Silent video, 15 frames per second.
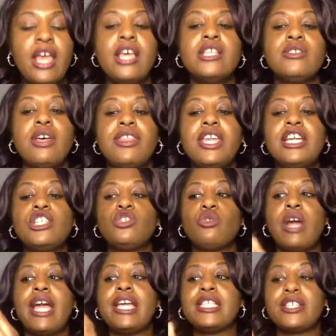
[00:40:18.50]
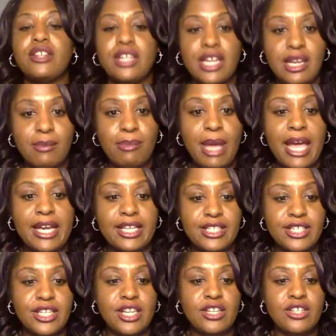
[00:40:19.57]
So I think Dre is gonna get back
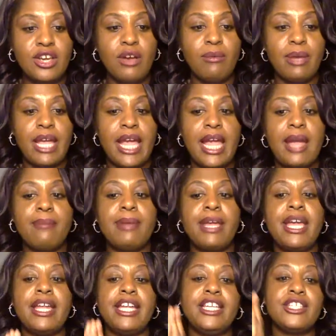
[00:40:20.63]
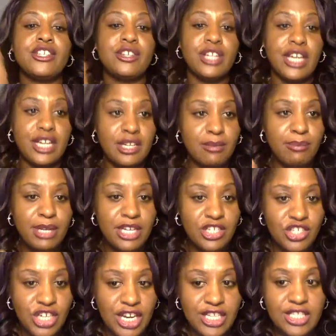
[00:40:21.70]
into the dope game and he's gonna end up being
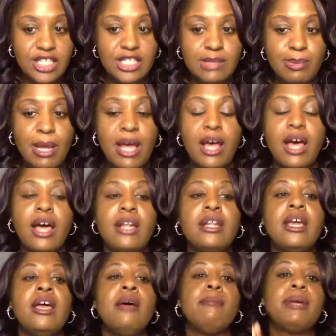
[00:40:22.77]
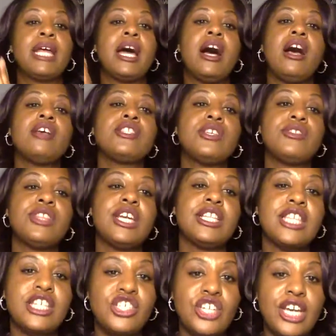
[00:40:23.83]
Jason's pawn. But I also think
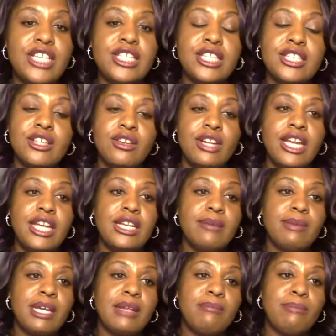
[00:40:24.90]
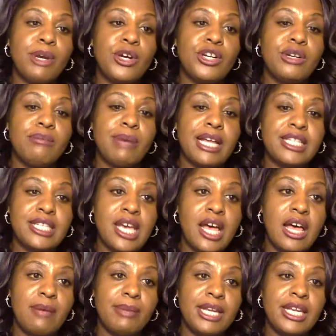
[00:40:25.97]
that Jason's gonna end up getting murdered by
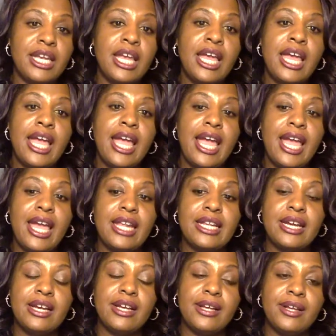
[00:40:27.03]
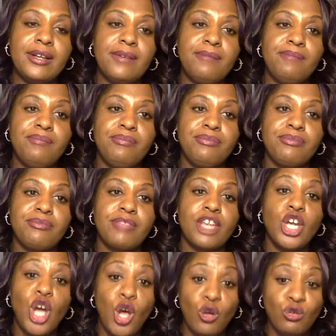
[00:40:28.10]
Tommy and
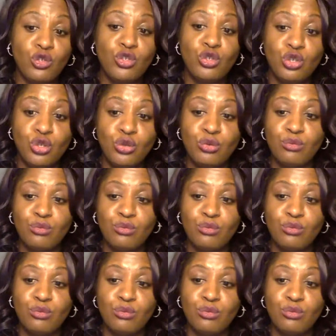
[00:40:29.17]
Ghost.